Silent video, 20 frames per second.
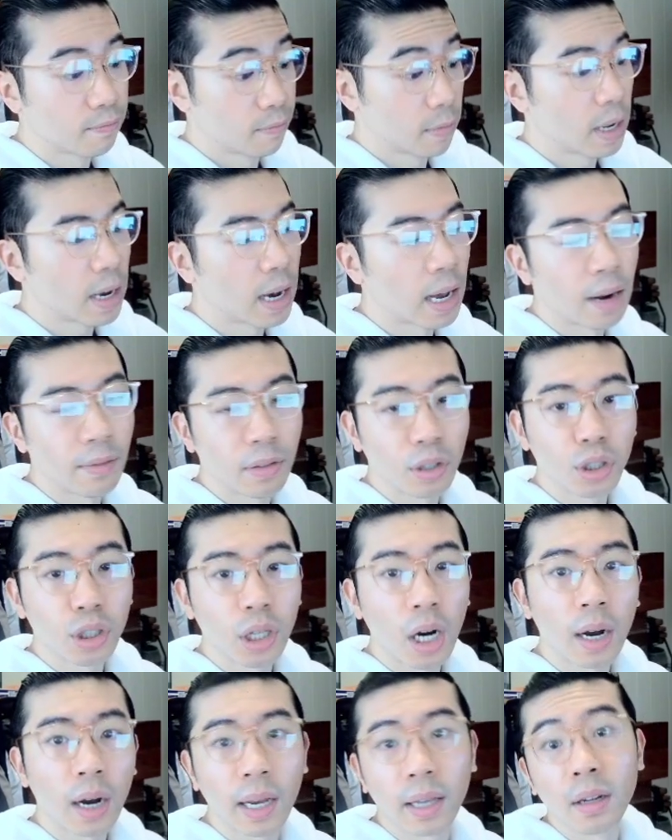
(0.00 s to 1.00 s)
kind of a
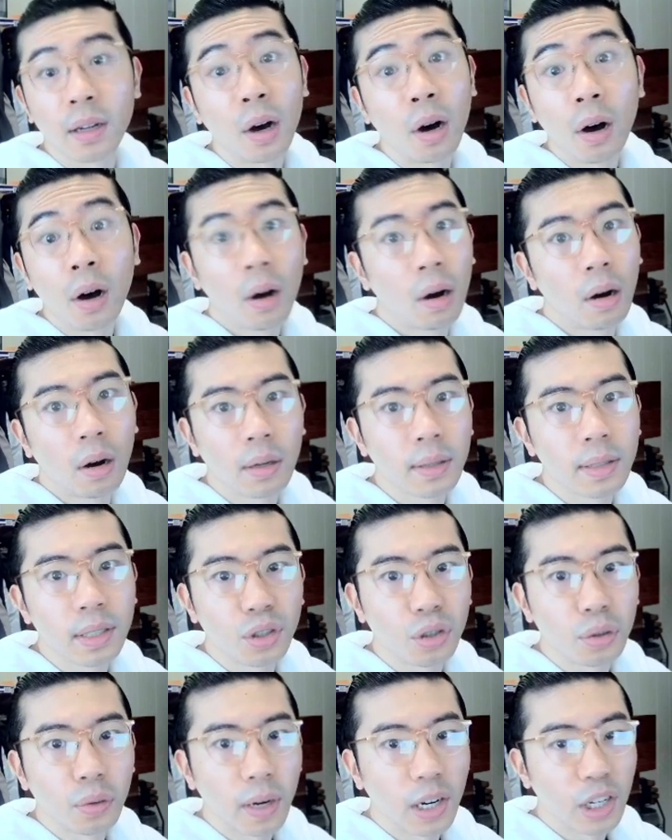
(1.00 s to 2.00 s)
shock and awe
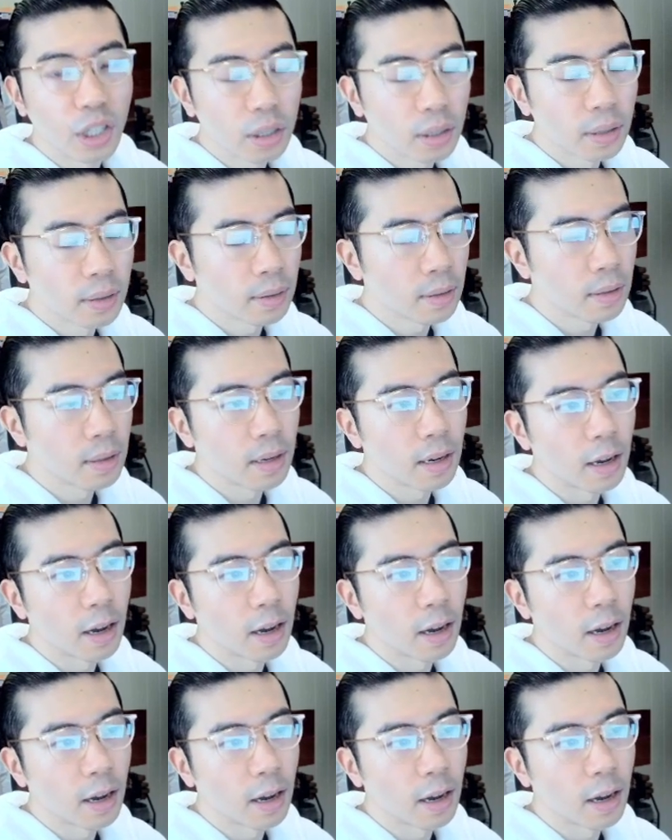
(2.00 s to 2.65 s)
situation.